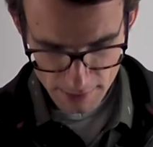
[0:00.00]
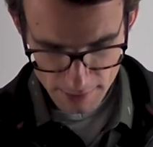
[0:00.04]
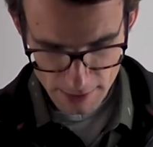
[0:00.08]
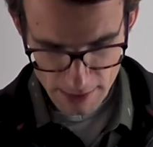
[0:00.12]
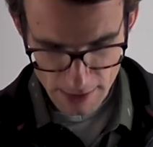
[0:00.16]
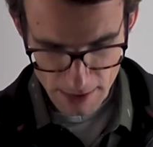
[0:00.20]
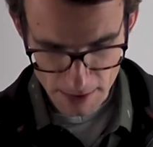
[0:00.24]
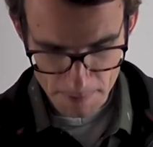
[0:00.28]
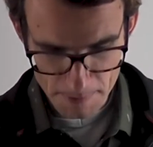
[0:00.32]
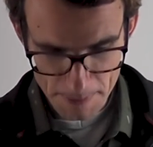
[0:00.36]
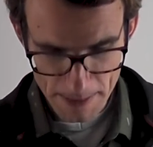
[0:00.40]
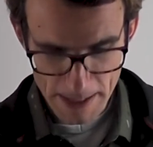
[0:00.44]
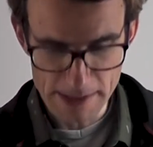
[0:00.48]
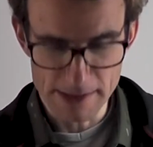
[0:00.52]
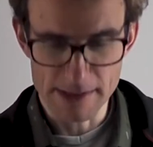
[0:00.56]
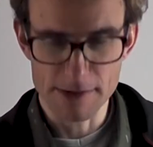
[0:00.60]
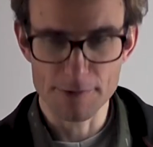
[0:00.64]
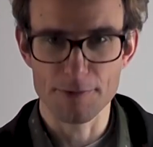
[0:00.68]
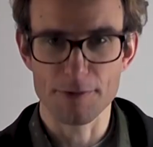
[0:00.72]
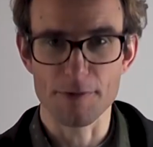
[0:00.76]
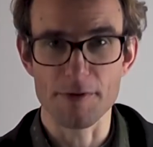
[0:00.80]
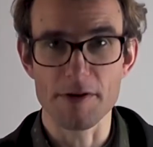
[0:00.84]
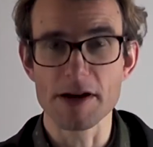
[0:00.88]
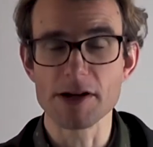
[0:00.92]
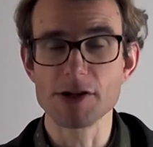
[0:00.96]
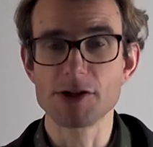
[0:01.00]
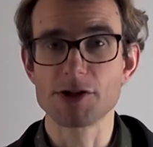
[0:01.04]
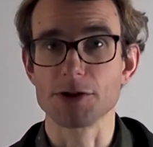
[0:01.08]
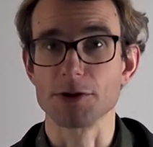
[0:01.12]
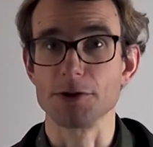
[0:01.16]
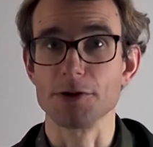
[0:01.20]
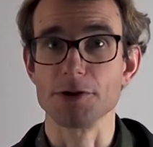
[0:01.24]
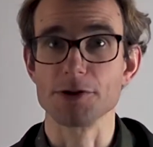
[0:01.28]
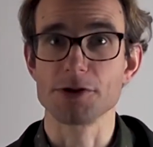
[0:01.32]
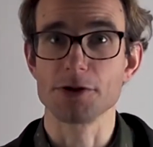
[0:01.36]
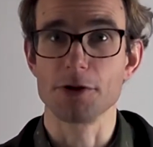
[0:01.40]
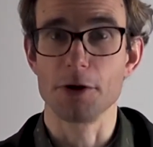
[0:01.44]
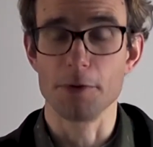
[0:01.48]
and
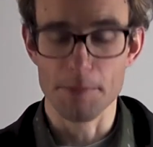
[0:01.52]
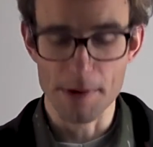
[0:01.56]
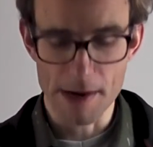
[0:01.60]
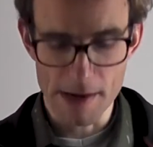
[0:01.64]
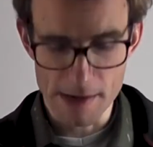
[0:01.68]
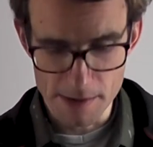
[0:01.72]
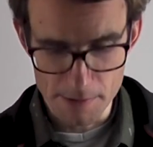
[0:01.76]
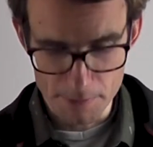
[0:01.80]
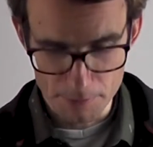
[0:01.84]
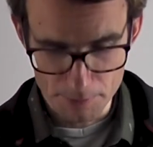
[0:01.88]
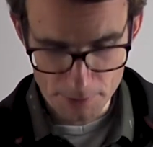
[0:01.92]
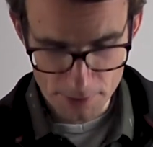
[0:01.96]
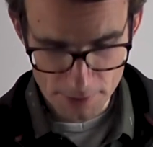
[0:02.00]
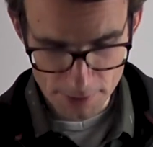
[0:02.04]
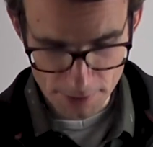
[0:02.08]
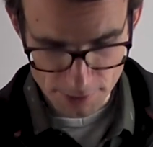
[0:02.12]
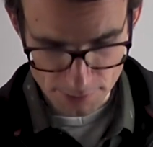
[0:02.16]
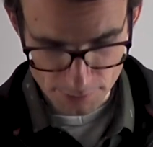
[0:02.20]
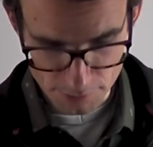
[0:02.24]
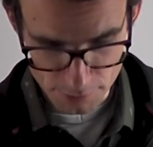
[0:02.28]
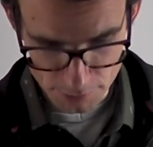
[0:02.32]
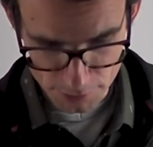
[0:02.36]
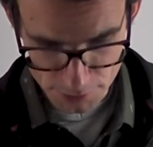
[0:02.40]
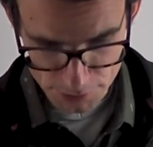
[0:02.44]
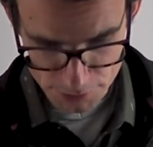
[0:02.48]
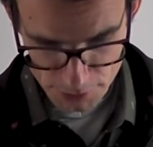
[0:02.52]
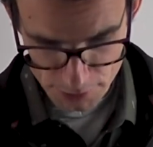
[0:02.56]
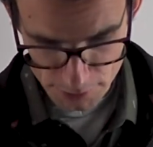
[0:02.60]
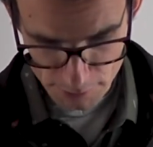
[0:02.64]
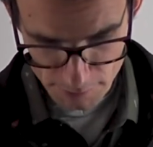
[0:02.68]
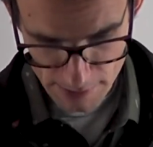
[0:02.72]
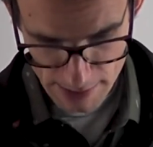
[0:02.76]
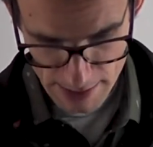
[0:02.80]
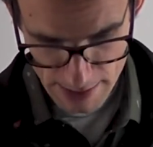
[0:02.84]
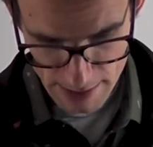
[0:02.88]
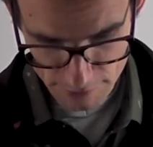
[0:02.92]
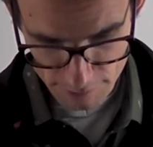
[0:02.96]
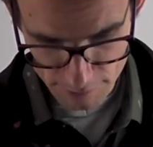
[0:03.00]
differentials obey the product rule, so
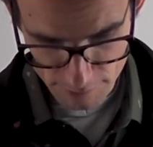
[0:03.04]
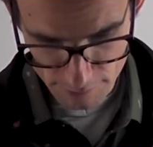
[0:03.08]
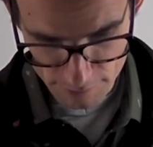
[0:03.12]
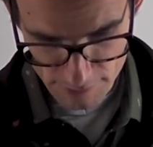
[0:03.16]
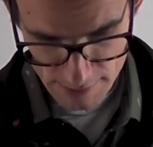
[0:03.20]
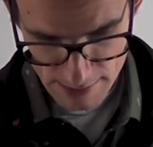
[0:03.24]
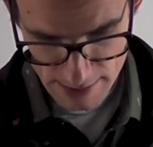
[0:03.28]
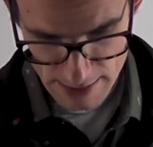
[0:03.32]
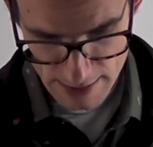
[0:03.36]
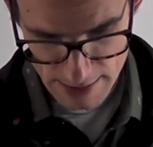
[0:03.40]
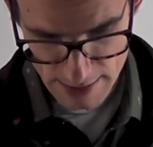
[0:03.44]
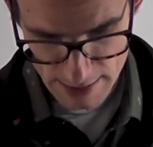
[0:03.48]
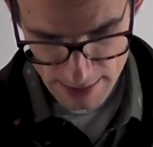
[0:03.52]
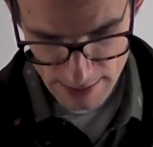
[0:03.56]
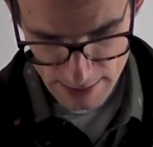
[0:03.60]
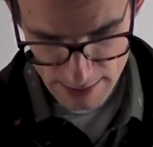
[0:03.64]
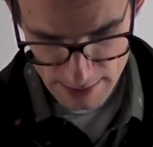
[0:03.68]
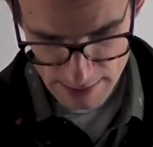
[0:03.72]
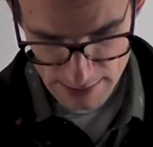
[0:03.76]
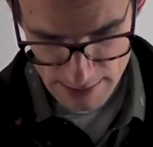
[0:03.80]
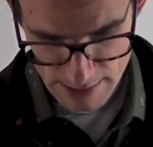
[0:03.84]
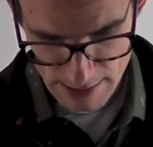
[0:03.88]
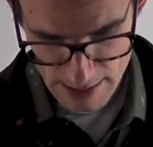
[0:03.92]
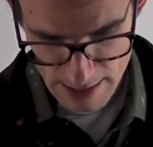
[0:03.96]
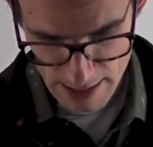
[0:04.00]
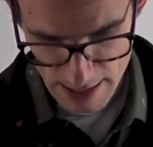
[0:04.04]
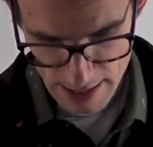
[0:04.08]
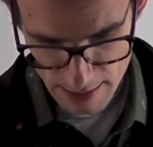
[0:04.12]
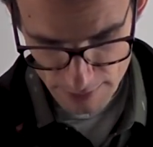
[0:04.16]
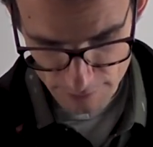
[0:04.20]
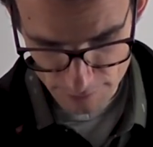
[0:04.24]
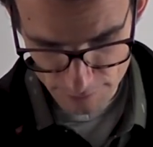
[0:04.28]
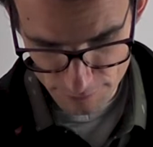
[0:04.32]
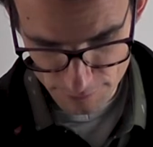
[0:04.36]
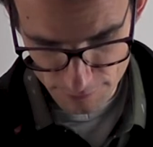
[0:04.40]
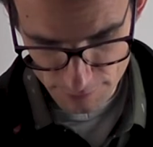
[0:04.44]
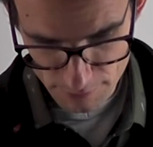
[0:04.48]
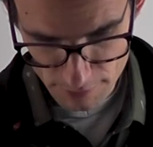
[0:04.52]
we have V
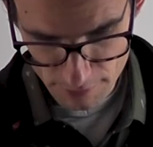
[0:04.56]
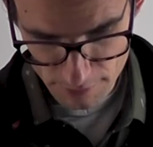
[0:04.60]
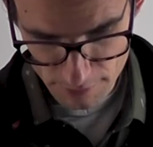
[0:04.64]
dF